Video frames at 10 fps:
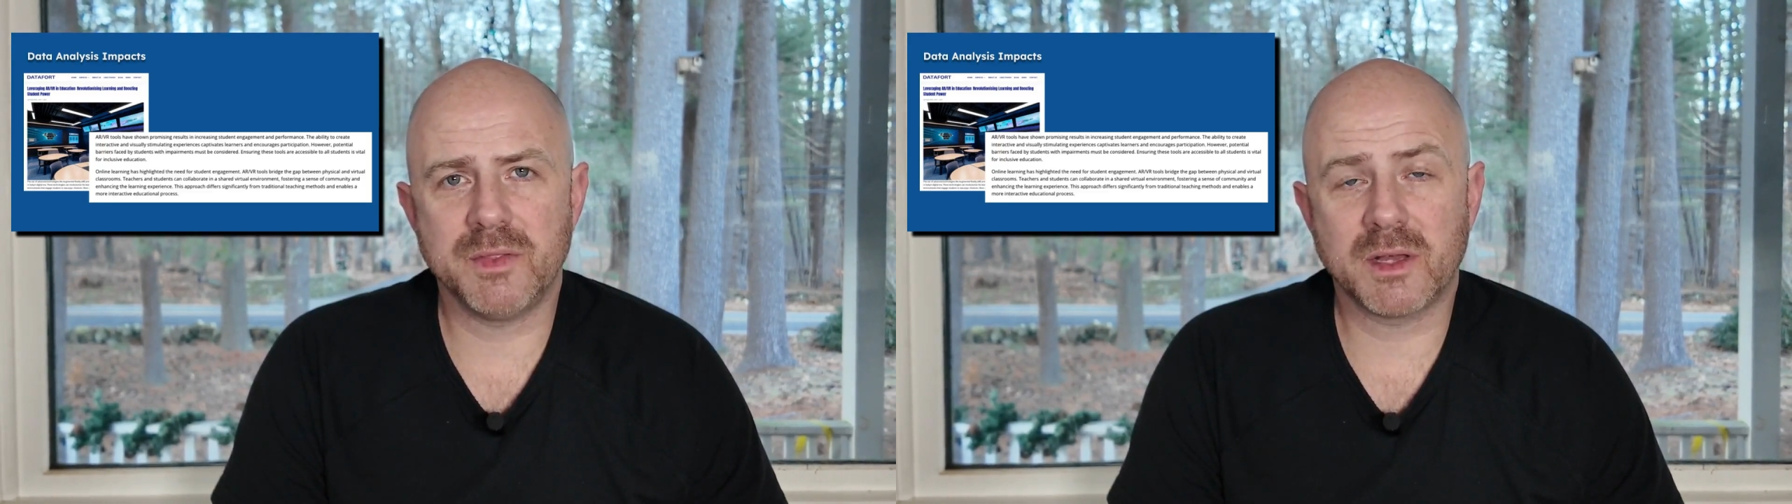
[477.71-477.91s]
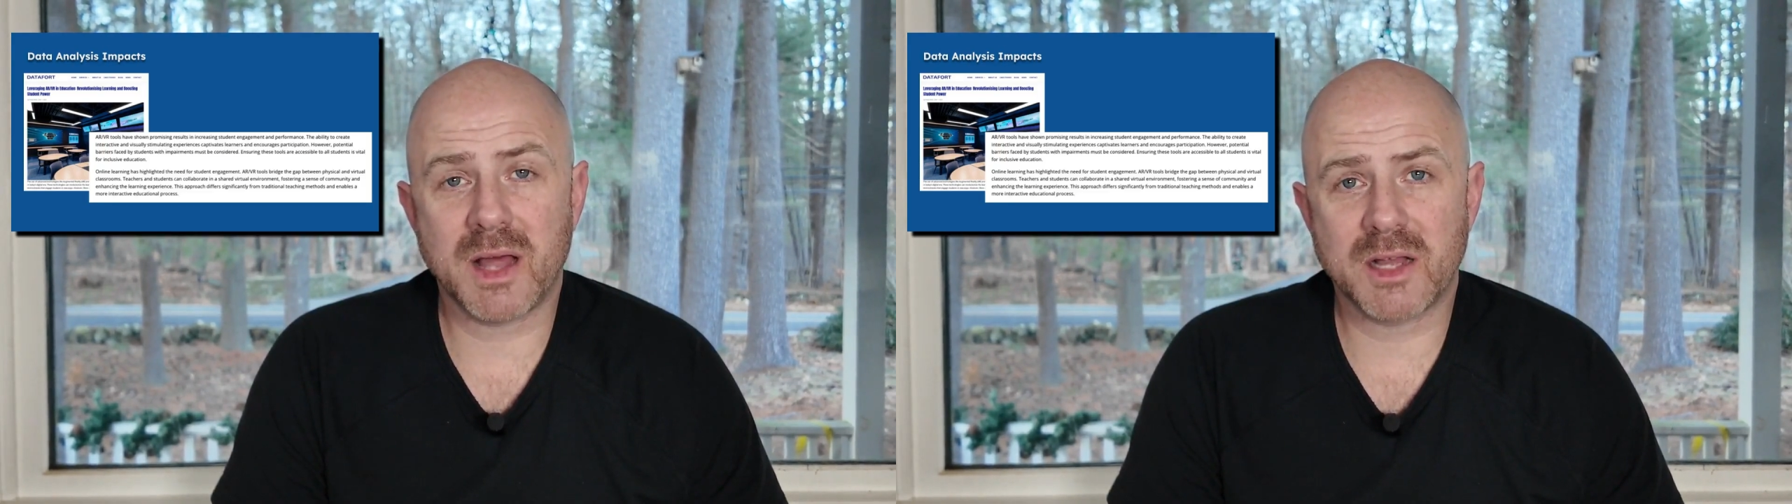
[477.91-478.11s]

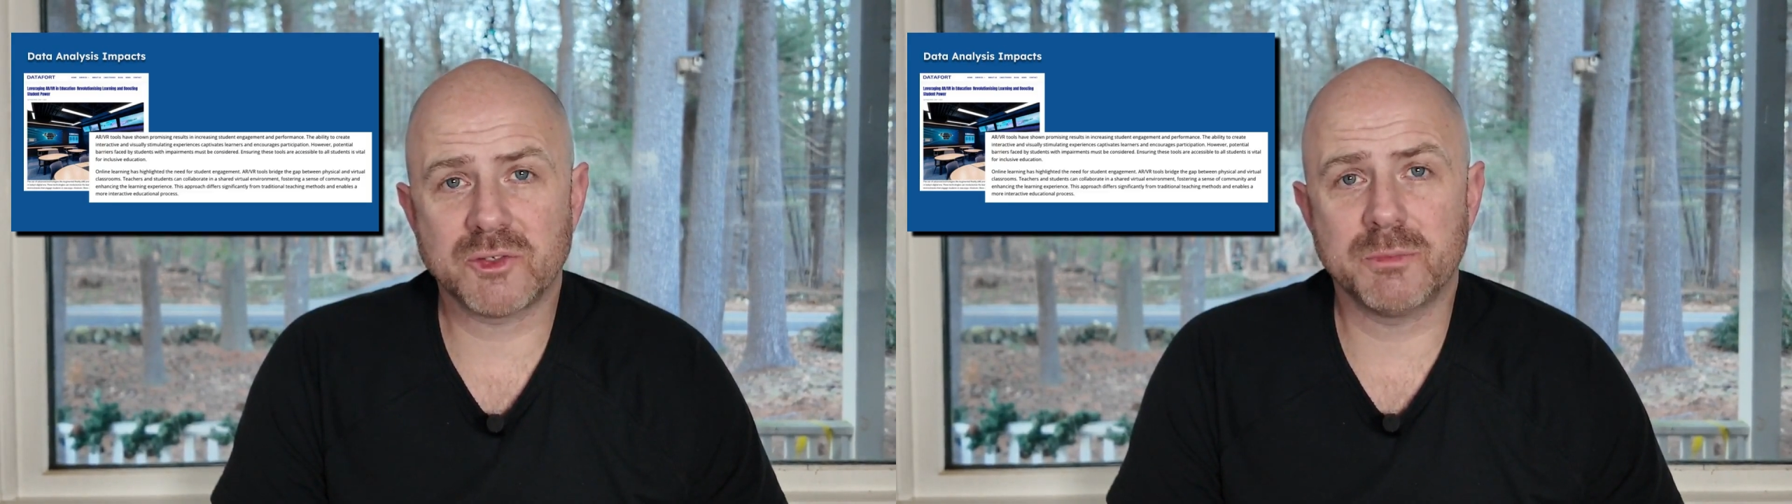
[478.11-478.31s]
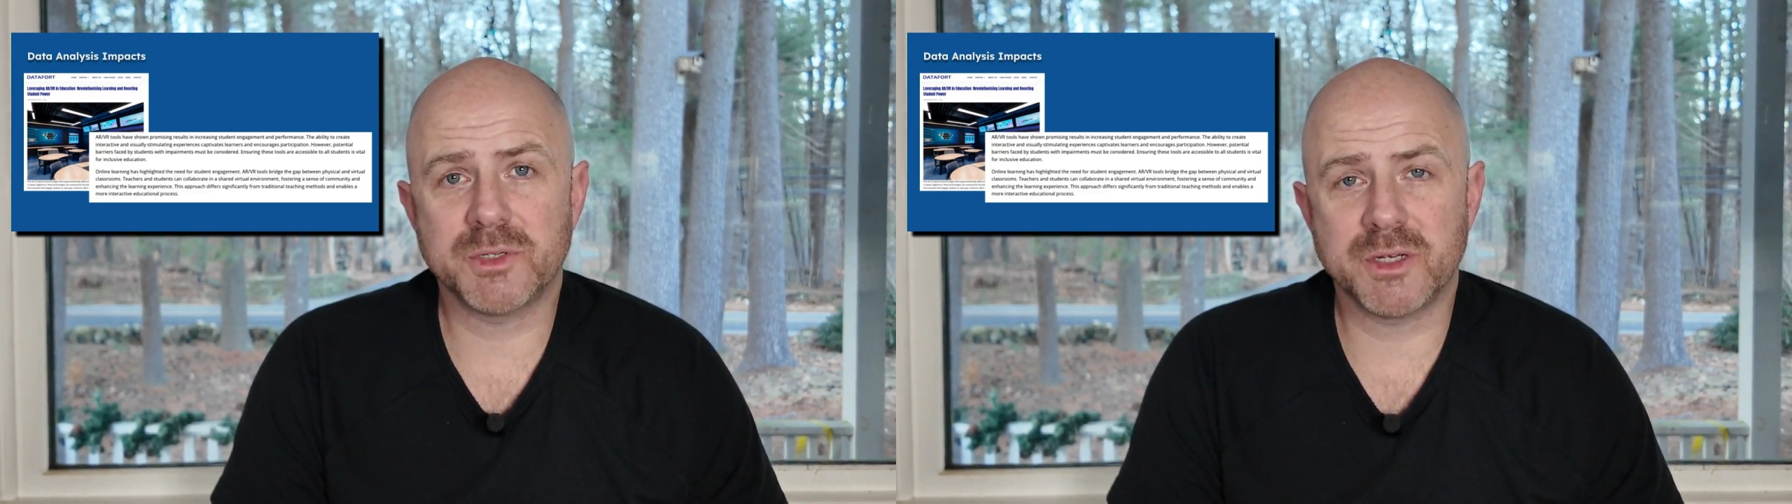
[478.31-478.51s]
in the
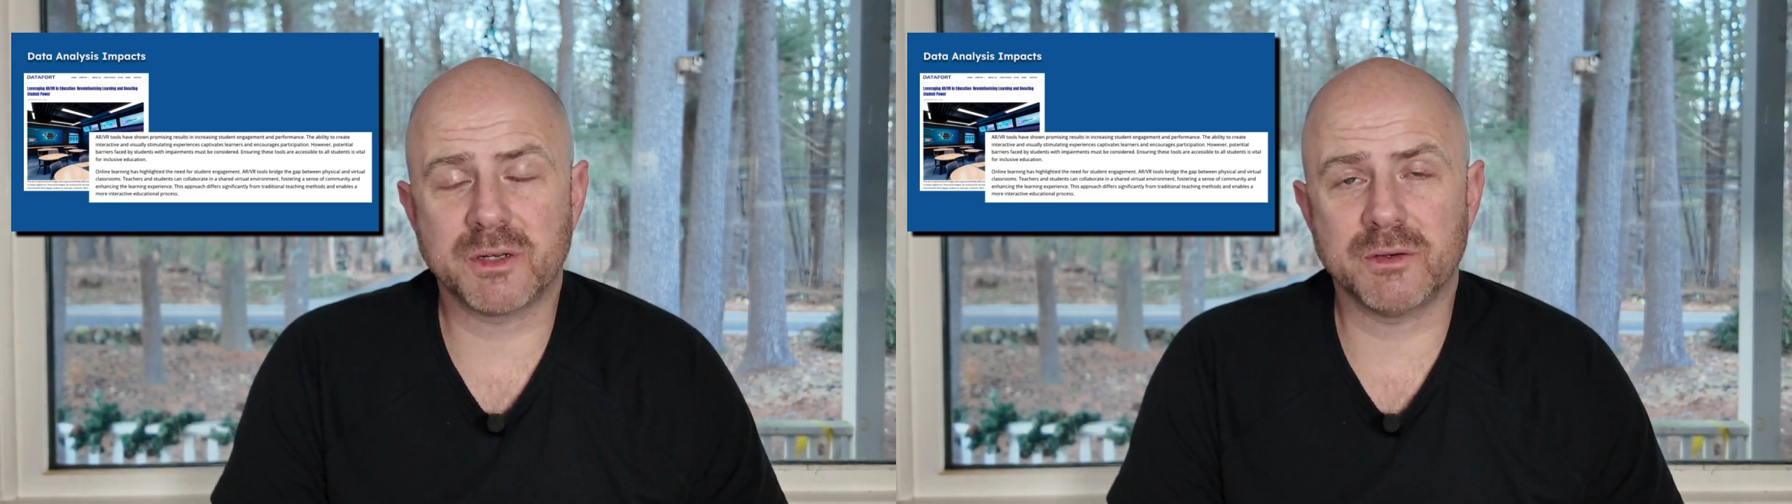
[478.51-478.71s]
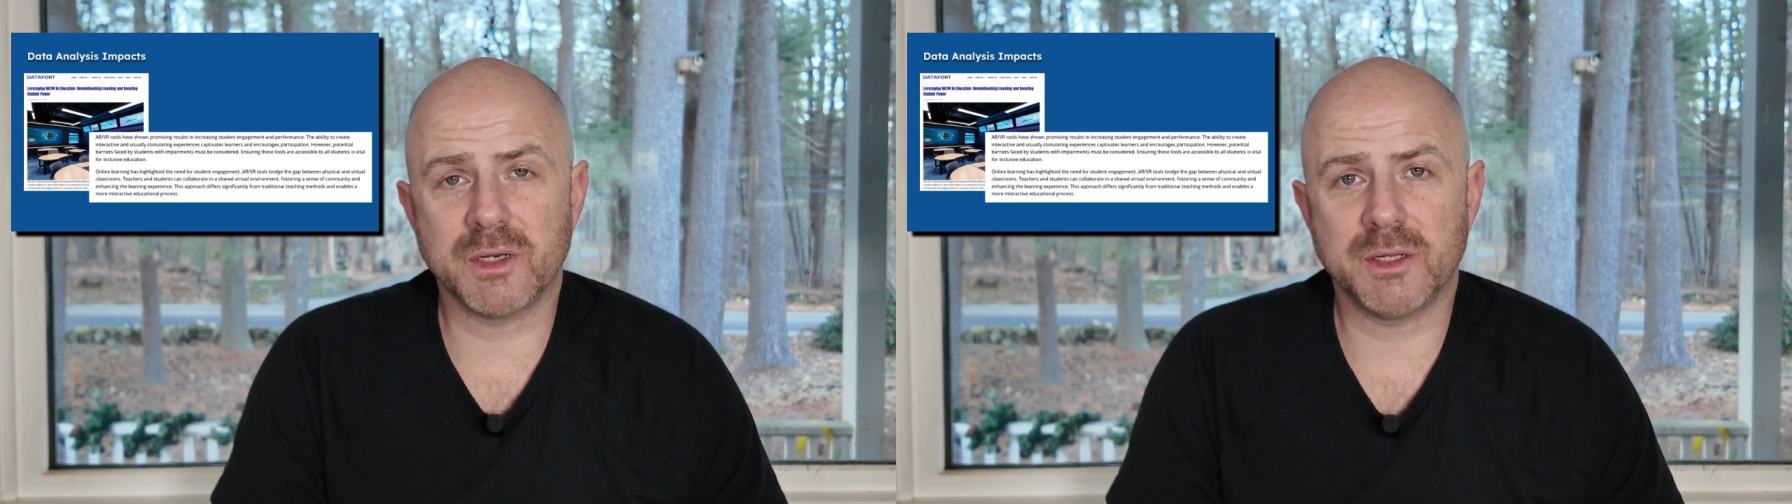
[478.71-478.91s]
classroom
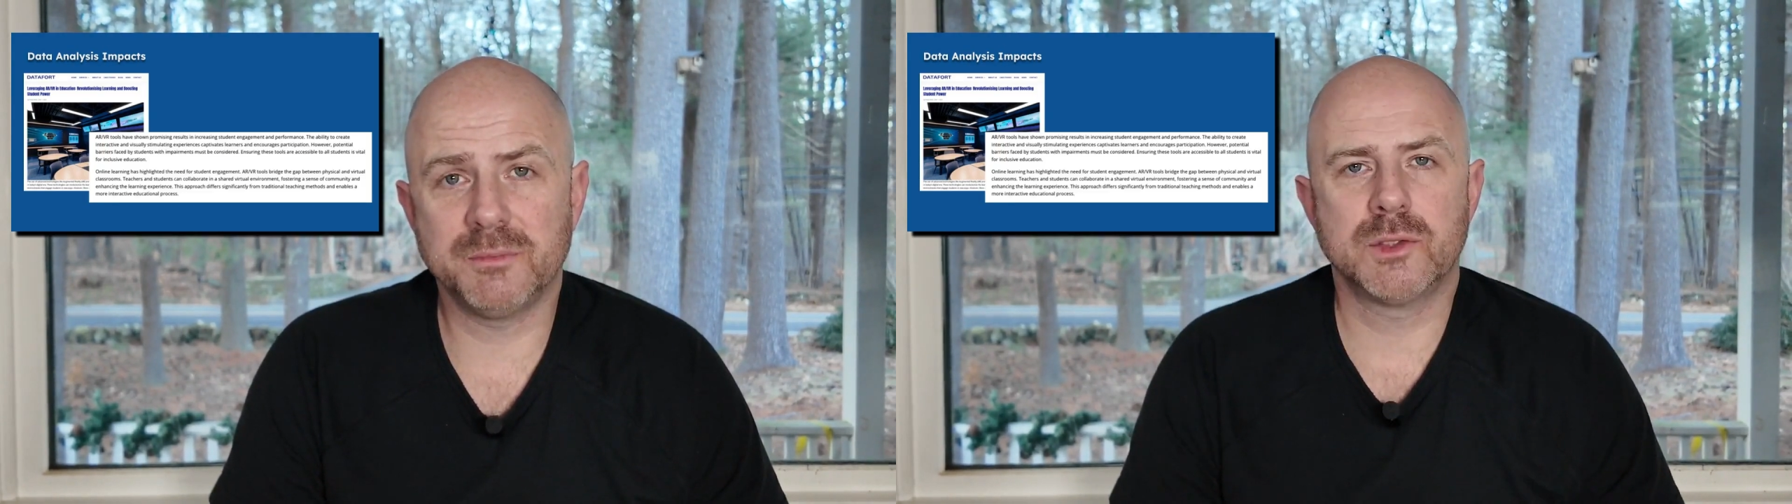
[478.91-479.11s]
particularly.